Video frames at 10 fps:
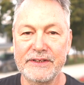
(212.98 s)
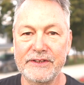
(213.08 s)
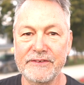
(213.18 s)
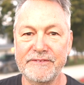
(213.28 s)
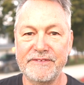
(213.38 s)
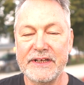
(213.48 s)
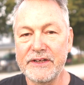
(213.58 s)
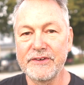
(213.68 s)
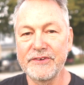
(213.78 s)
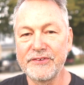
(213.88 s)
your
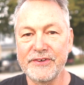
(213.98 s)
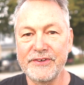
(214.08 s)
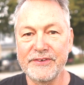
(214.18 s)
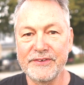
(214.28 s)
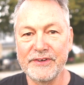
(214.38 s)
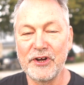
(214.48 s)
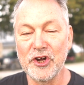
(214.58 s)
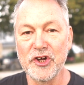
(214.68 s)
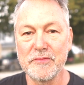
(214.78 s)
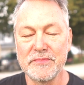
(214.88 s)
fingers or your
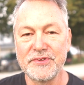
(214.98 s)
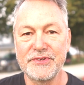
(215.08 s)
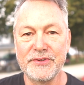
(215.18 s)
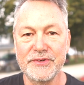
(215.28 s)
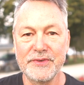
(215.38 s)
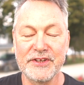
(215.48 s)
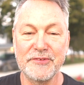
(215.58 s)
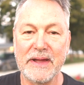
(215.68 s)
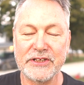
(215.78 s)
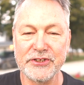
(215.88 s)
arms to
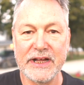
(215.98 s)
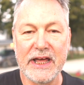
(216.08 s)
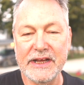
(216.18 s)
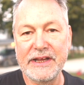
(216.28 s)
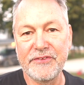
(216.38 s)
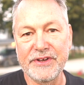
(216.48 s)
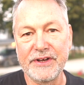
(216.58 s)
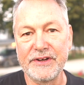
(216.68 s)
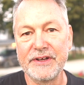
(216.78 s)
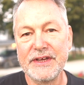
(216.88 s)
inspect your colonies and
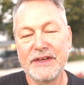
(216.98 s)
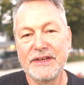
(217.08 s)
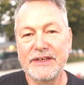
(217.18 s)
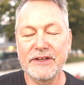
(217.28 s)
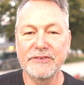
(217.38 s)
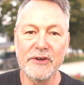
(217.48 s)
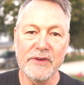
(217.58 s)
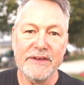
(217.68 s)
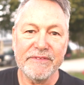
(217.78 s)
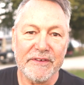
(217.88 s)
all. You know,
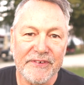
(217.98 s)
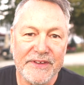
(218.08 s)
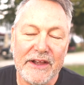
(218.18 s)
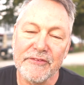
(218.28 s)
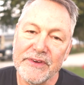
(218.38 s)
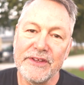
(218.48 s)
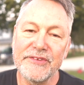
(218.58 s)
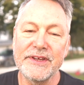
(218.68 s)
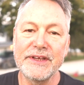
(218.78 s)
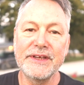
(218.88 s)
don't give up for that
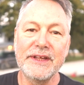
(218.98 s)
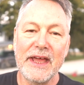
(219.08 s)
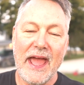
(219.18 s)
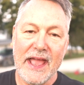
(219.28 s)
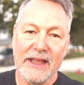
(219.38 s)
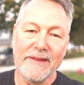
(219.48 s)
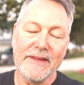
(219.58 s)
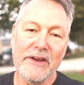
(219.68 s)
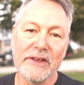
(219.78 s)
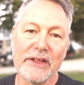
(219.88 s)
reason. Hang in
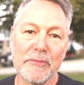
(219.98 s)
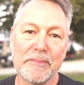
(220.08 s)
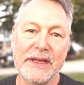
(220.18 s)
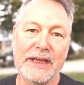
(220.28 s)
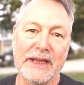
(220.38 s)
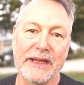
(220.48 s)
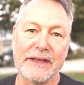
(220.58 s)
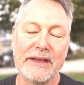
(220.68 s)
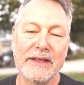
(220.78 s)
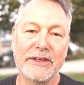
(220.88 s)
there a little
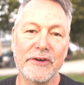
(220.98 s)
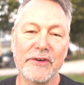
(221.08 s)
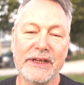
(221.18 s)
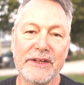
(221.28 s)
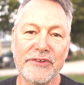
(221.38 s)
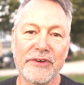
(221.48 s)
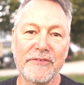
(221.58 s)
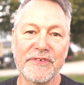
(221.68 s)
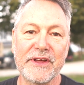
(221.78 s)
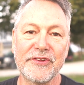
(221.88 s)
bit. Don't get
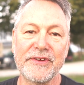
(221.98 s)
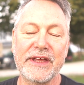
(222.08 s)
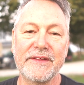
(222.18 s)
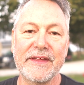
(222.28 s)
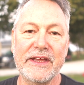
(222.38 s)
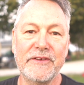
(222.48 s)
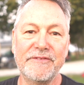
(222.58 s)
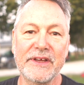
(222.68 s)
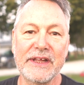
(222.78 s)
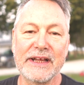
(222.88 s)
so frustrated that you
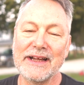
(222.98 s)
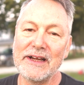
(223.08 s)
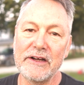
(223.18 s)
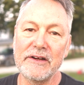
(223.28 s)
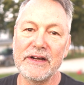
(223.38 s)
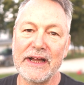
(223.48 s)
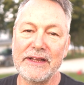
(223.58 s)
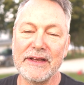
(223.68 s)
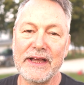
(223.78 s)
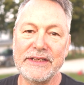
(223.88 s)
feel like, oh,
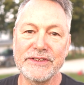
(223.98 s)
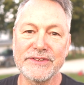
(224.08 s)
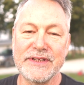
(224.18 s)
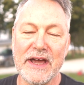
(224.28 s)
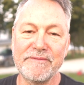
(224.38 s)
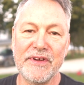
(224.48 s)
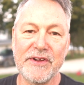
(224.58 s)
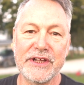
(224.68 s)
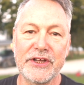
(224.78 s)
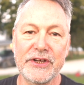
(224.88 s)
I'm just not
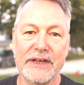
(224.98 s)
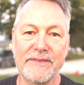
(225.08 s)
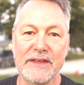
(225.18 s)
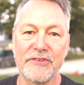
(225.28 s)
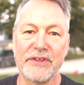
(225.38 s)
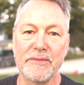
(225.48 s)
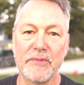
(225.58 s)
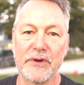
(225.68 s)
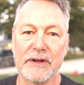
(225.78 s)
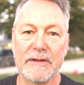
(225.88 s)
very good at this
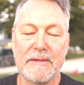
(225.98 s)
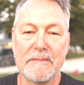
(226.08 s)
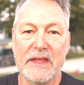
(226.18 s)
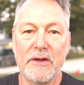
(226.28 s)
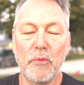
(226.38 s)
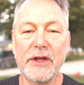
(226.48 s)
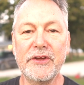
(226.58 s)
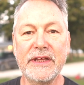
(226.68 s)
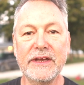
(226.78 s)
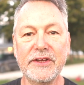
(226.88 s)
anymore. What
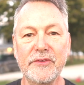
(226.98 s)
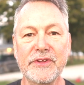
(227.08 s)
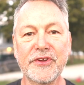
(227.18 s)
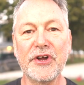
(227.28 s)
you need to do is